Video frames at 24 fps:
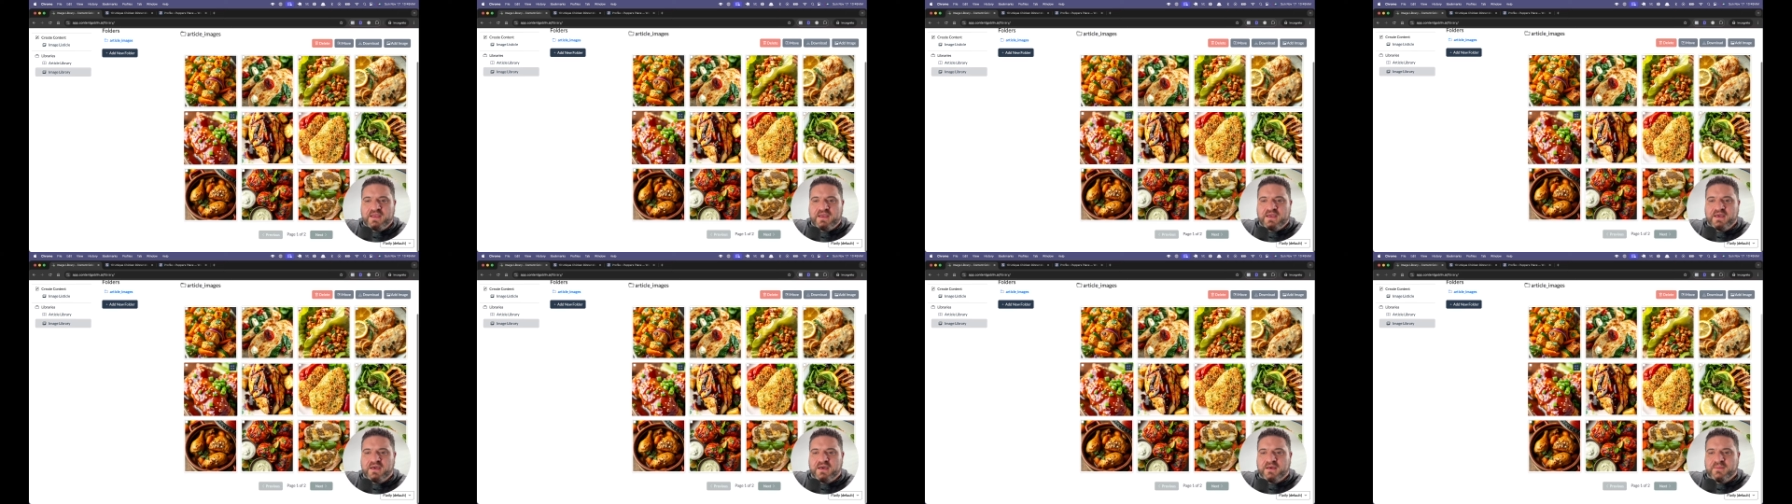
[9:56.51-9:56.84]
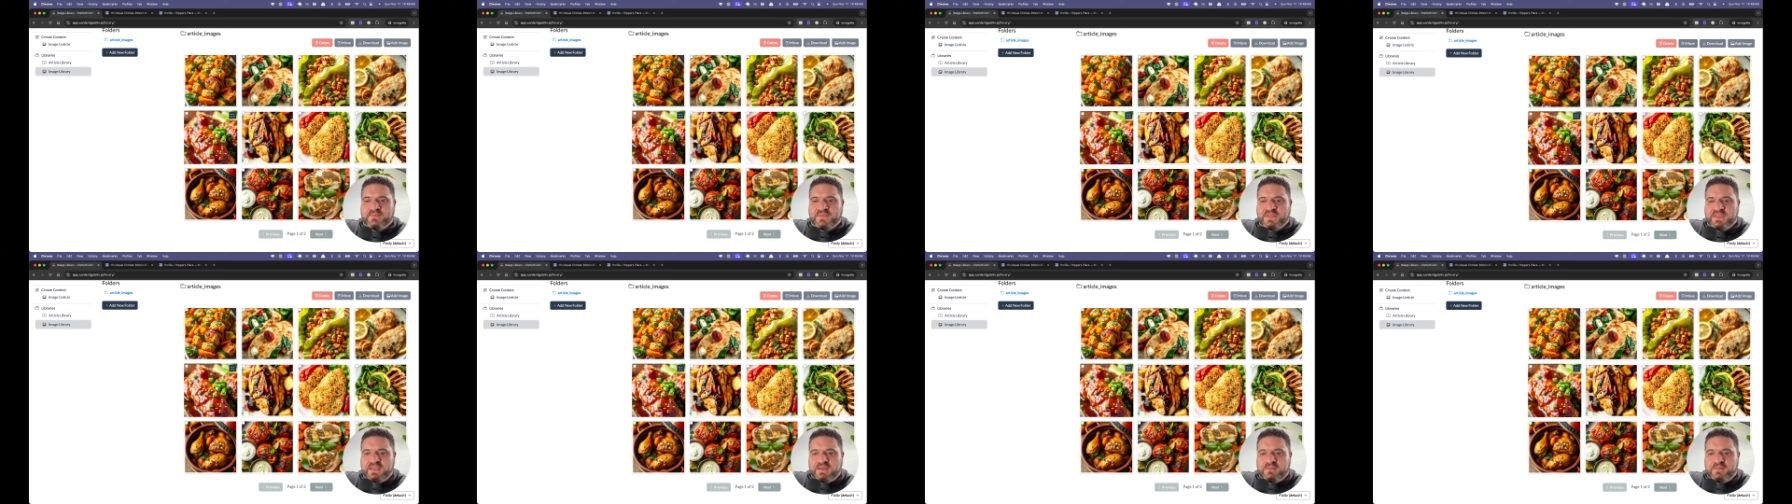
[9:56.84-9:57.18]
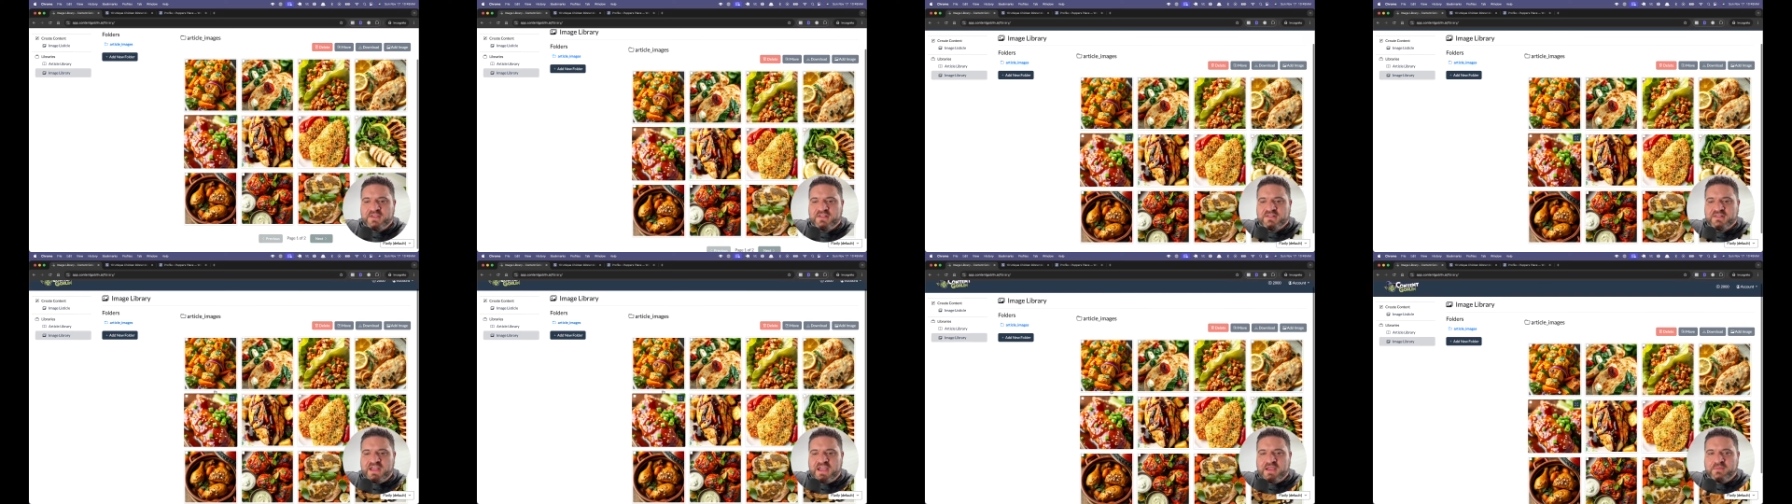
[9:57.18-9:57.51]
The
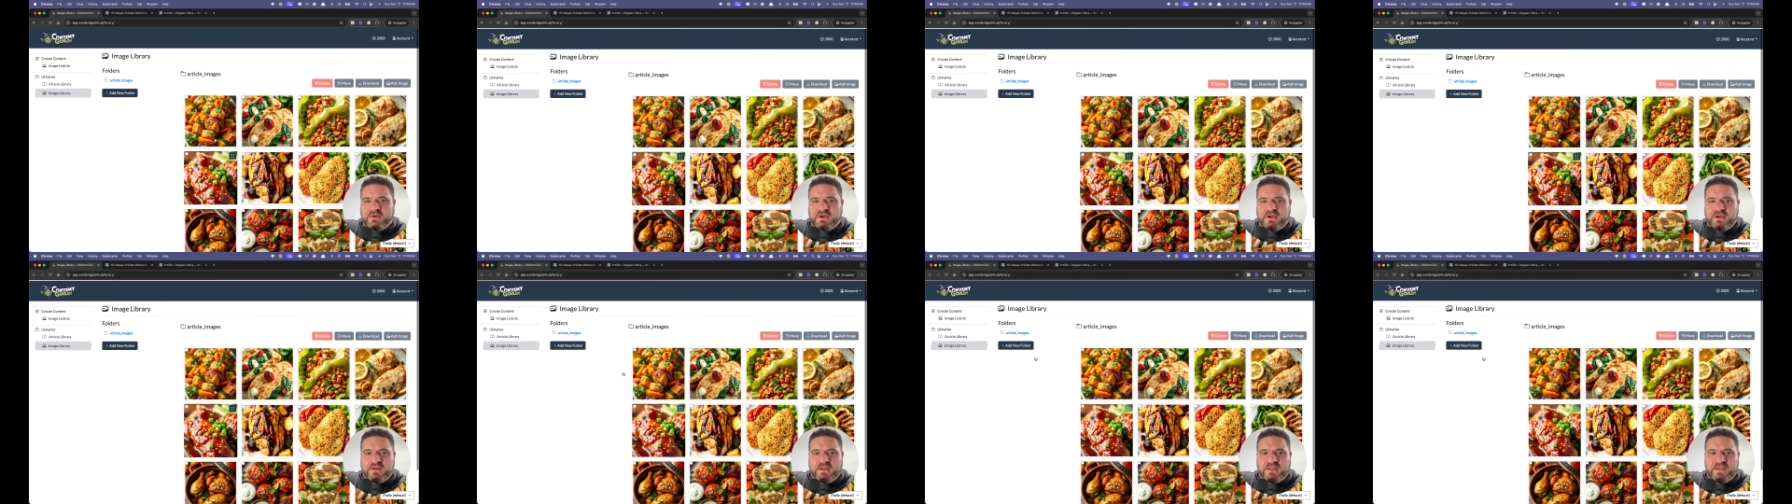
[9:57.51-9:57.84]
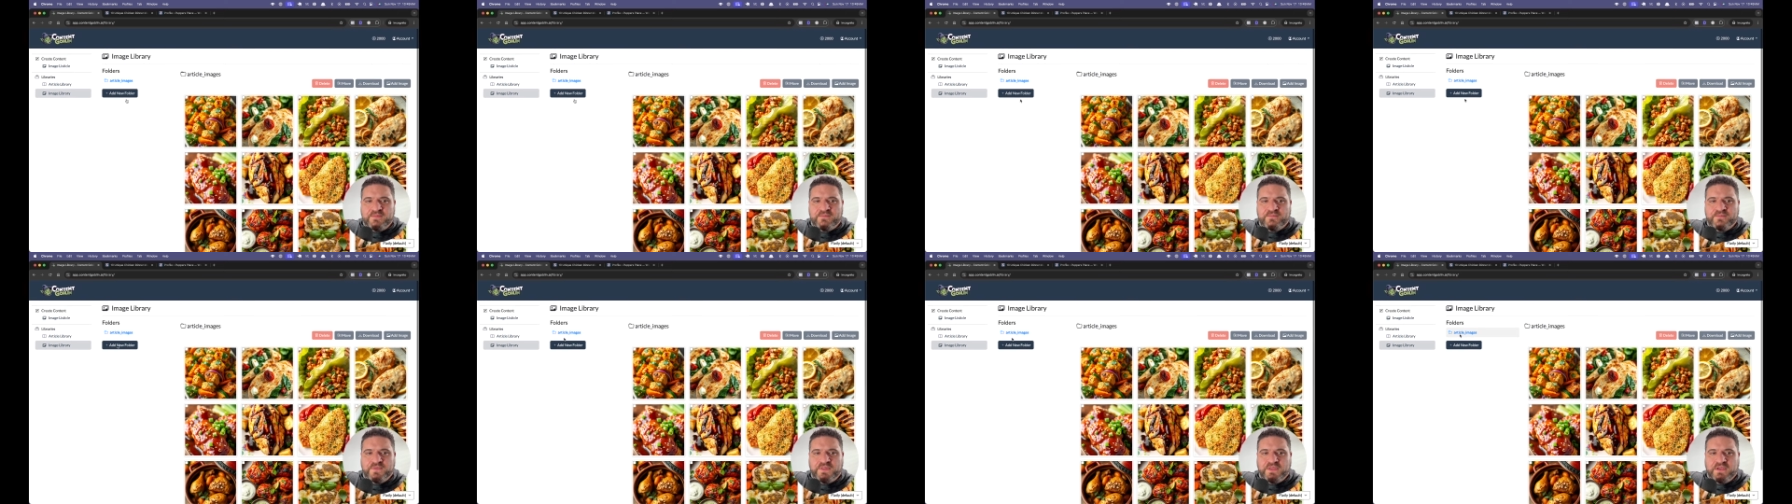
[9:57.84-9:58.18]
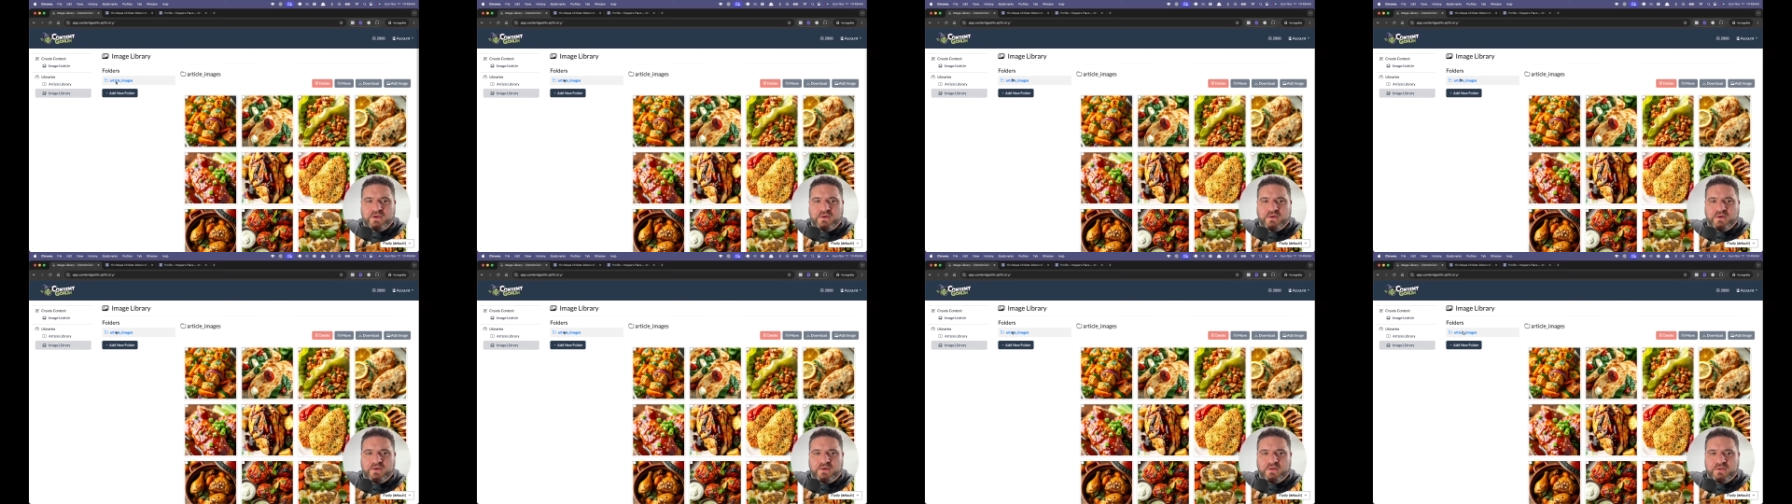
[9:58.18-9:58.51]
image library, the
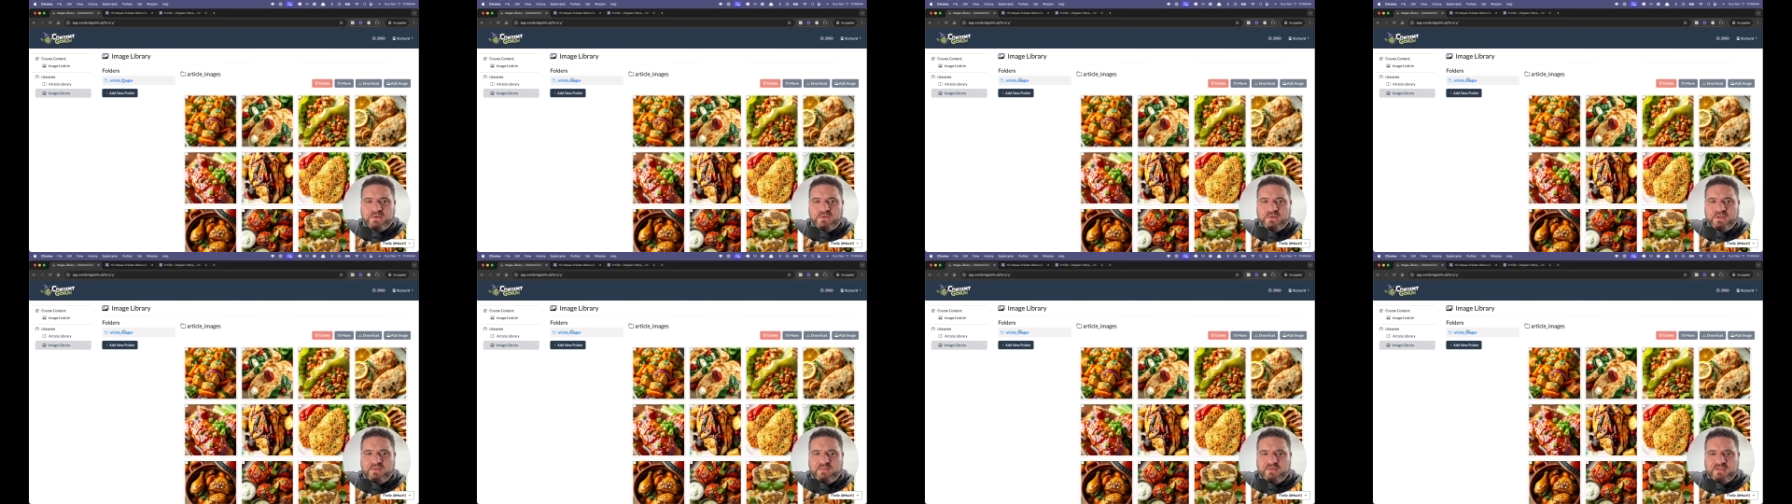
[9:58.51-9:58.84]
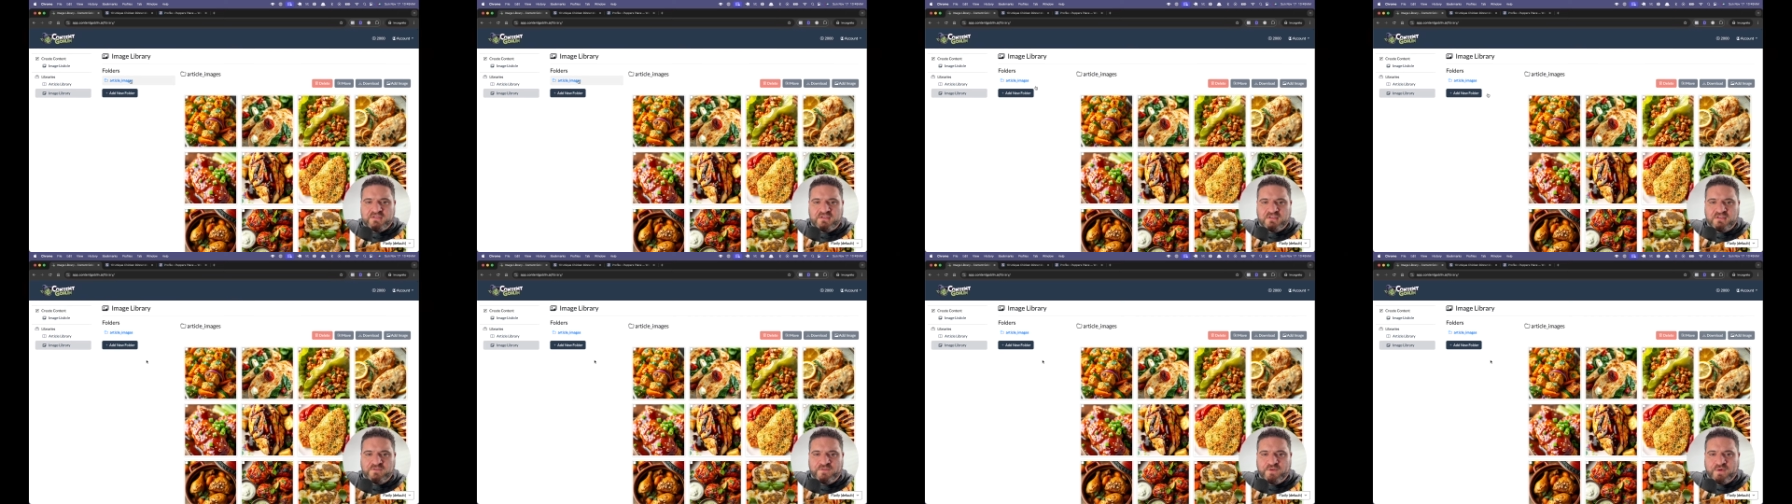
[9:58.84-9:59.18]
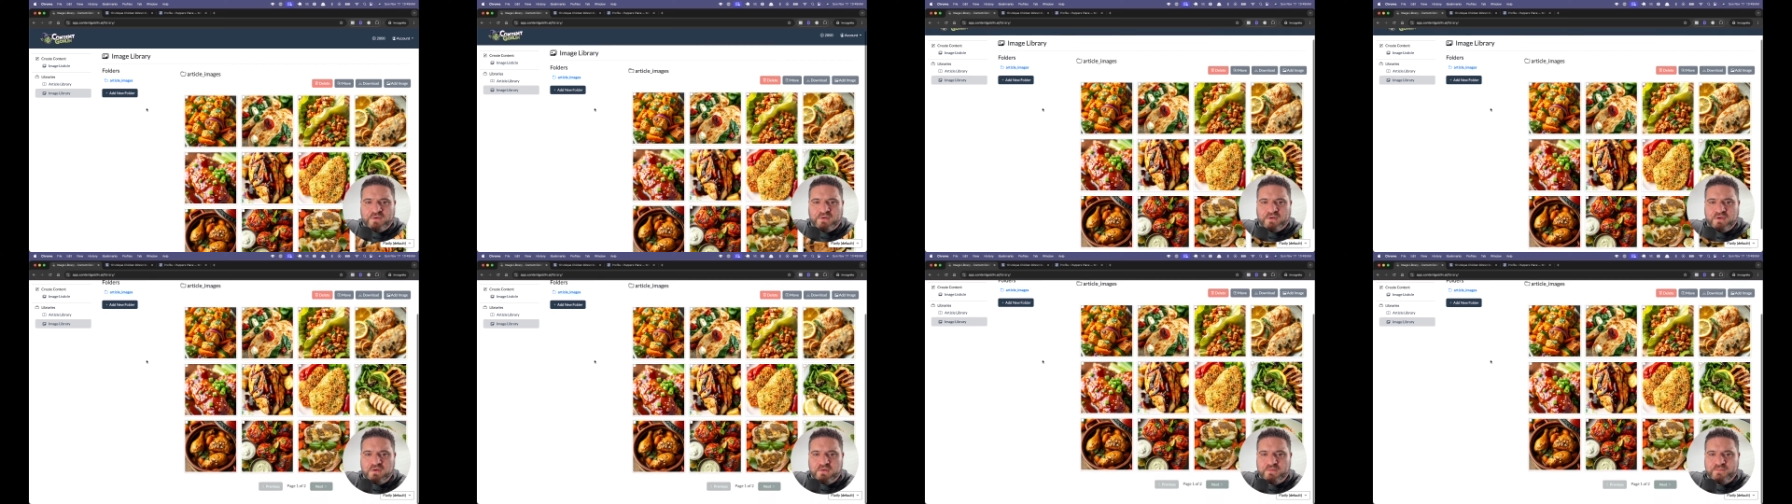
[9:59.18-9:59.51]
article images
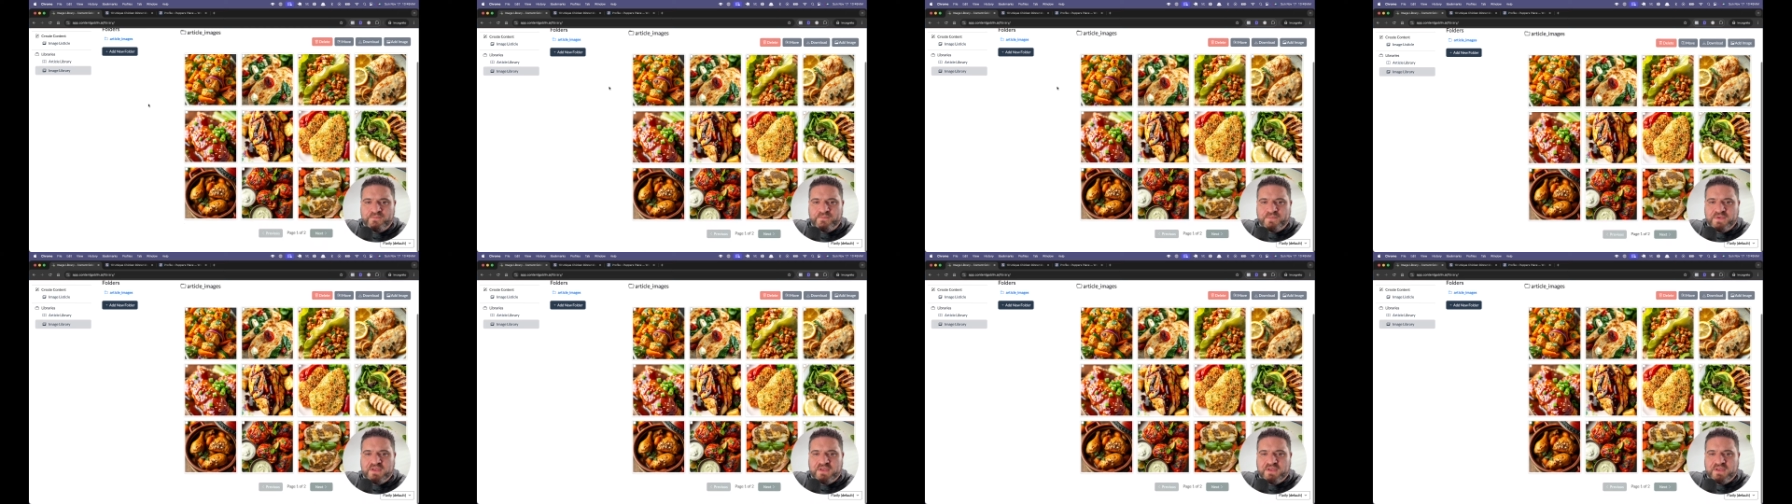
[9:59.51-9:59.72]
folder,